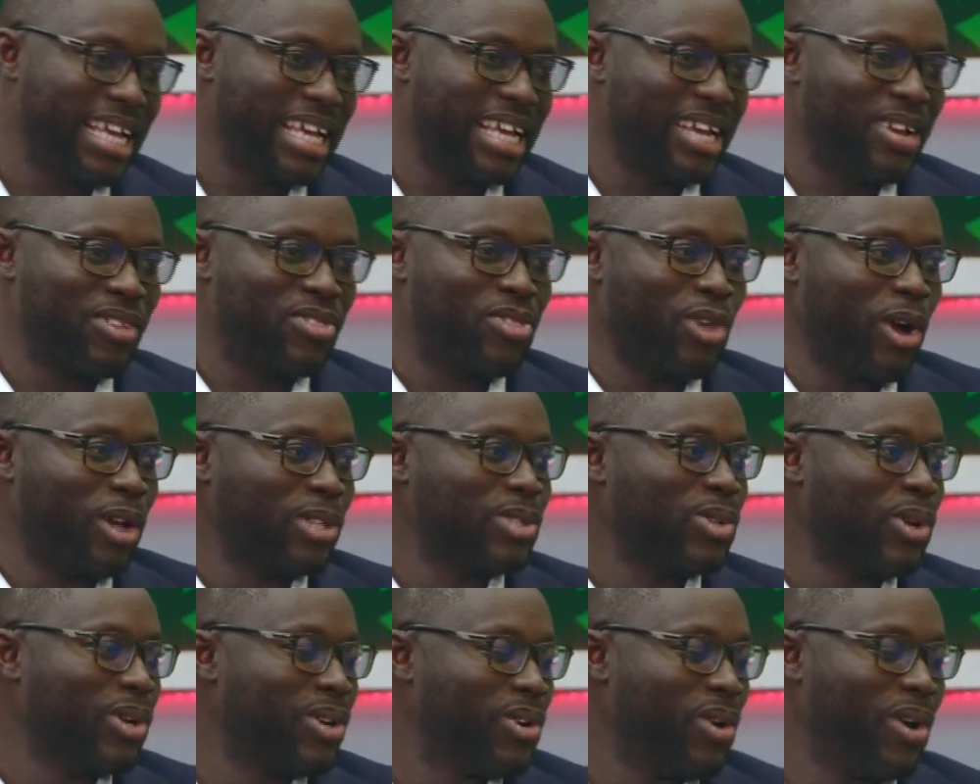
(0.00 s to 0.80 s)
Thoughts
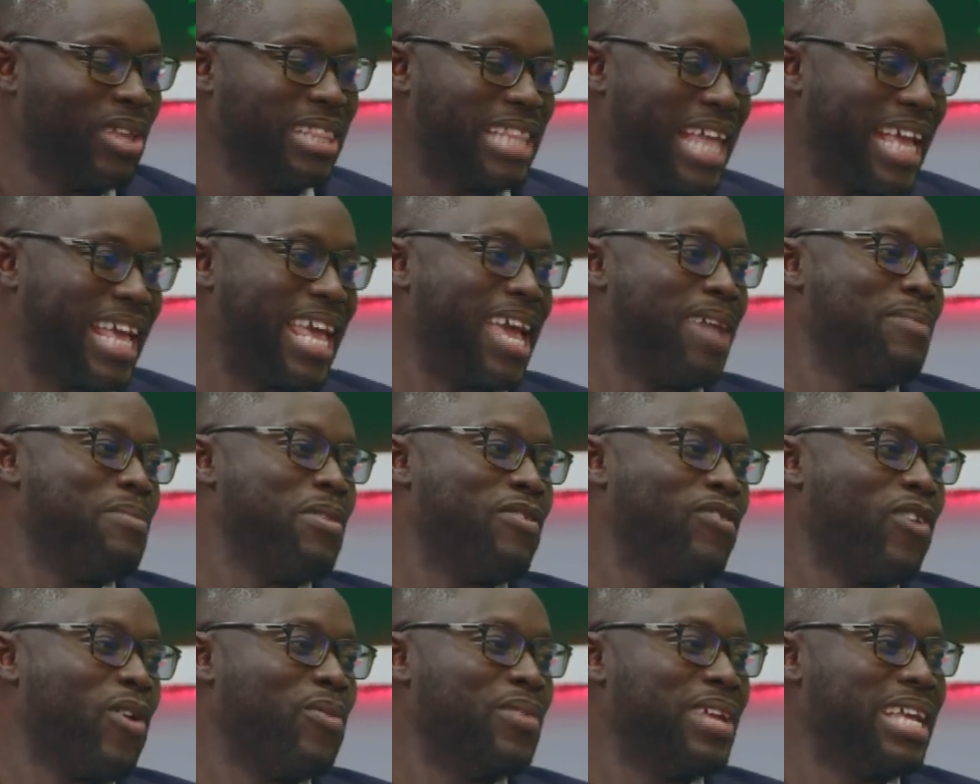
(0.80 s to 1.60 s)
on the game
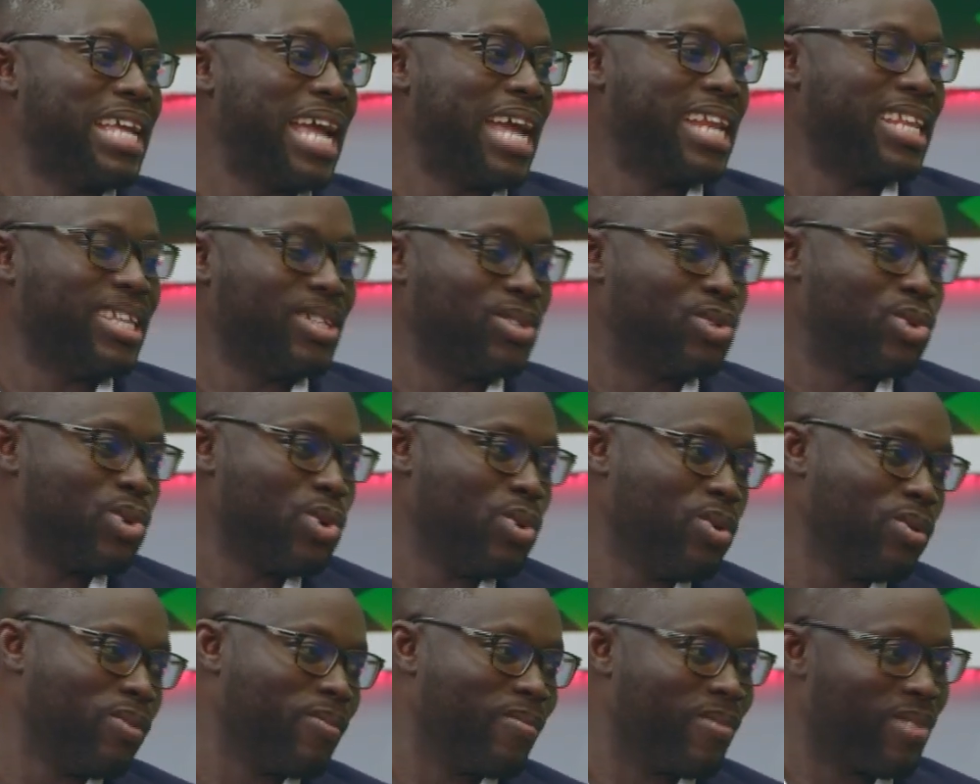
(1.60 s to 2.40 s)
before we get
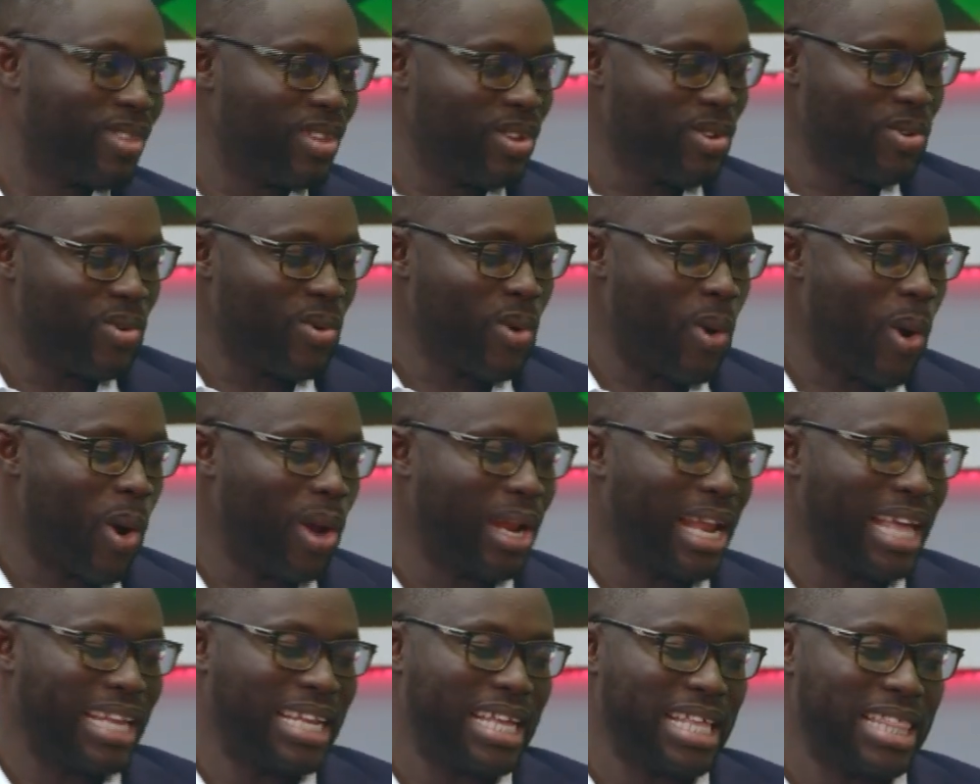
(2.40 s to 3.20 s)
into all
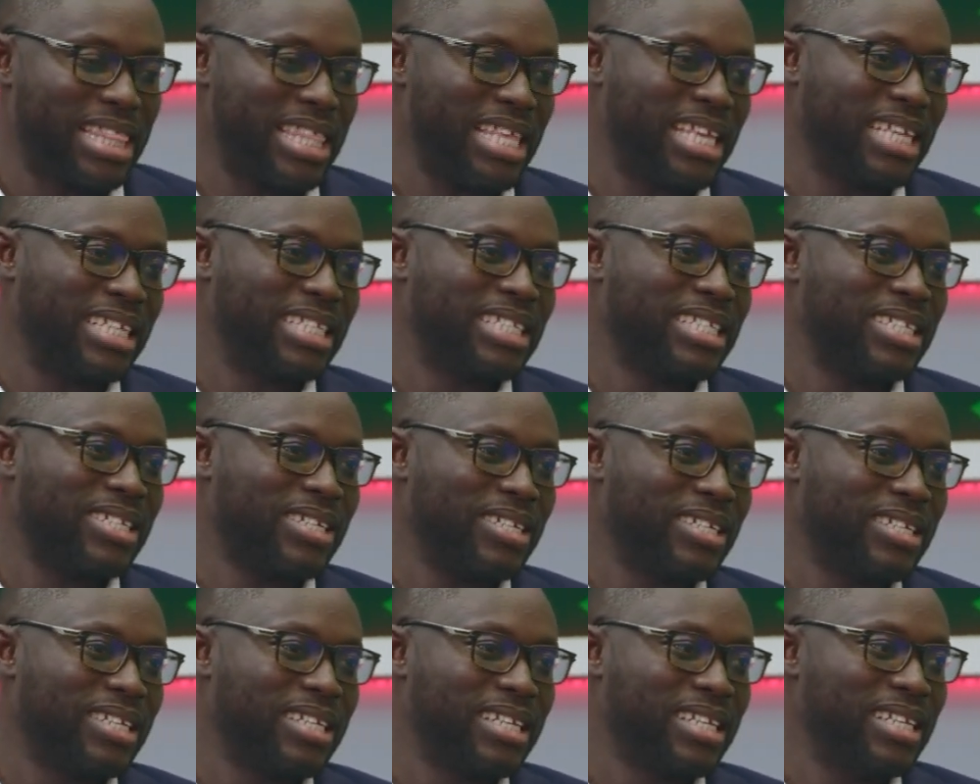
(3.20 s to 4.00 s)
other things?
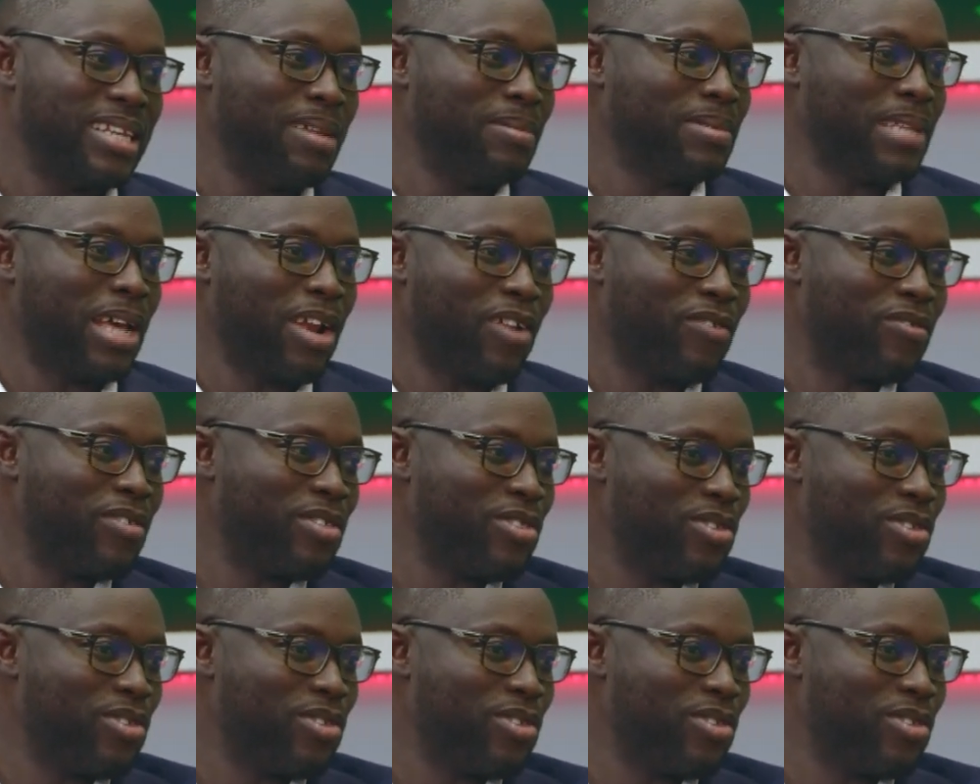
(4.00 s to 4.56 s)
Let me start off with